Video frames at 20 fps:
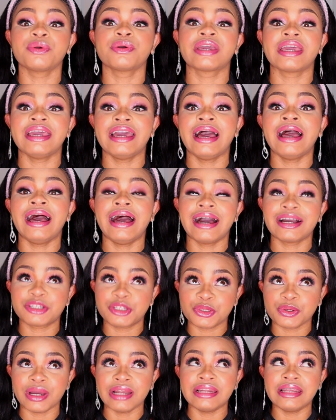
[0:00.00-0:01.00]
Okay, I
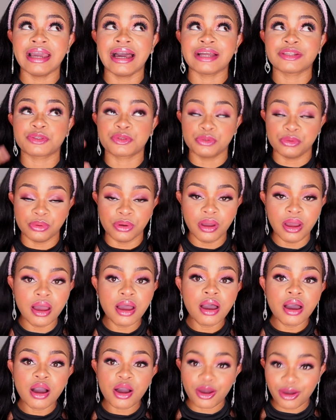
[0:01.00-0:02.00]
actually had to
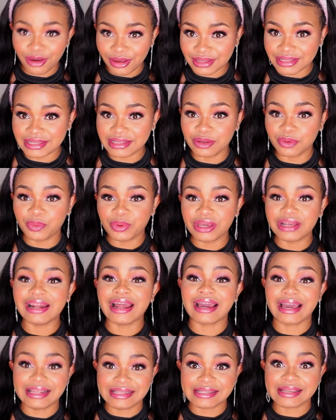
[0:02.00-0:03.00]
cut the wig,
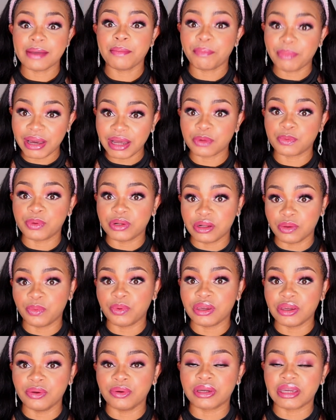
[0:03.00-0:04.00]
like I tampered with the
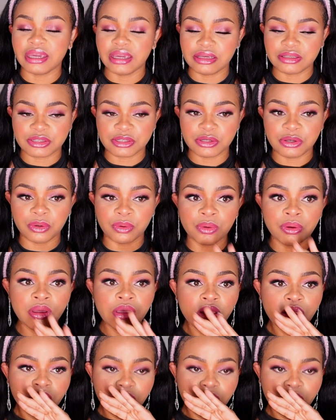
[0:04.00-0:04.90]
wig. Okay, so